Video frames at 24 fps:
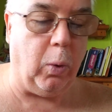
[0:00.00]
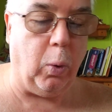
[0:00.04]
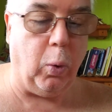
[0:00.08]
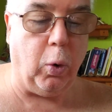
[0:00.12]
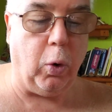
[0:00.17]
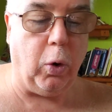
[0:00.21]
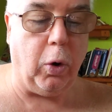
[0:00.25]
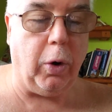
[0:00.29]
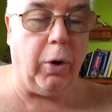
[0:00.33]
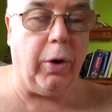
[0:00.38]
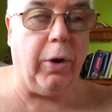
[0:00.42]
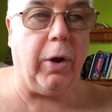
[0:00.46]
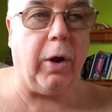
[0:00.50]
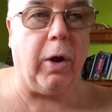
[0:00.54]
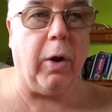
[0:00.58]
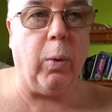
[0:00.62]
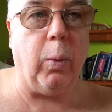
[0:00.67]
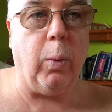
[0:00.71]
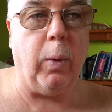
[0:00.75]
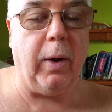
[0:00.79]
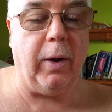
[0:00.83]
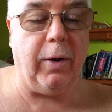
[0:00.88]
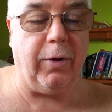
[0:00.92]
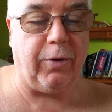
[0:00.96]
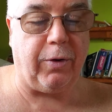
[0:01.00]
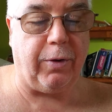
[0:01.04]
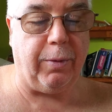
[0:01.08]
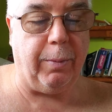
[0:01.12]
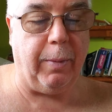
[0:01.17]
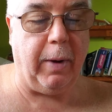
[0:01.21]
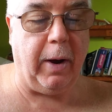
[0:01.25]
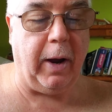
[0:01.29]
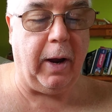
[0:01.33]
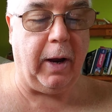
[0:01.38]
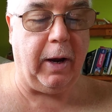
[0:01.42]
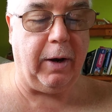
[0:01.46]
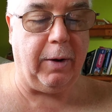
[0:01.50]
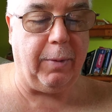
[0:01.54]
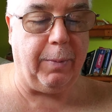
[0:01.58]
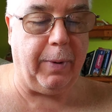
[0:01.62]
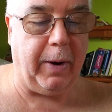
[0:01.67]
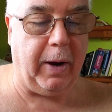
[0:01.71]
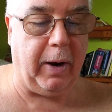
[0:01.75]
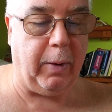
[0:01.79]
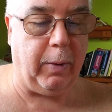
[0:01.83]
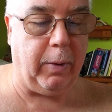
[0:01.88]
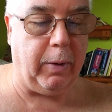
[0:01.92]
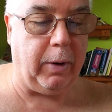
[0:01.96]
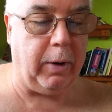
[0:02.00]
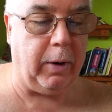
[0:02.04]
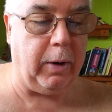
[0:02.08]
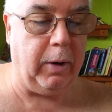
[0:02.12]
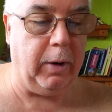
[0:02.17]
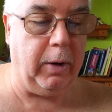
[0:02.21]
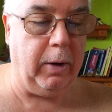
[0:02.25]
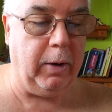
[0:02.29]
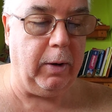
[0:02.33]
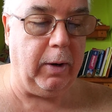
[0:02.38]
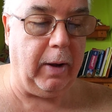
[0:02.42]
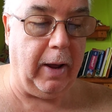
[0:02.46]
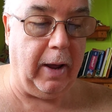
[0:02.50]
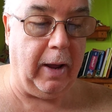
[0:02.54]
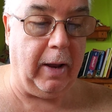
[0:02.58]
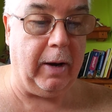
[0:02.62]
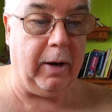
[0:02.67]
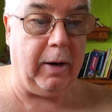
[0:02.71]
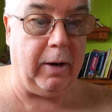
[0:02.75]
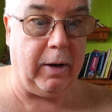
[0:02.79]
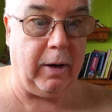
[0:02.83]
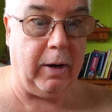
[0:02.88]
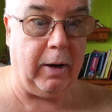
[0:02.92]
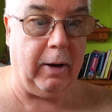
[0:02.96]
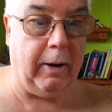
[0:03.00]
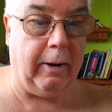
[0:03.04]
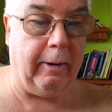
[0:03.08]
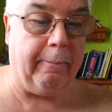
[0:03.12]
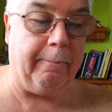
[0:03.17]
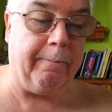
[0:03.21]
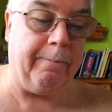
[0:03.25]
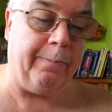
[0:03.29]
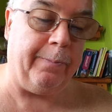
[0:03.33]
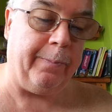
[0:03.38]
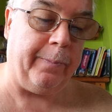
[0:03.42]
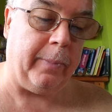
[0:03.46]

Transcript: or you can waste mind power and time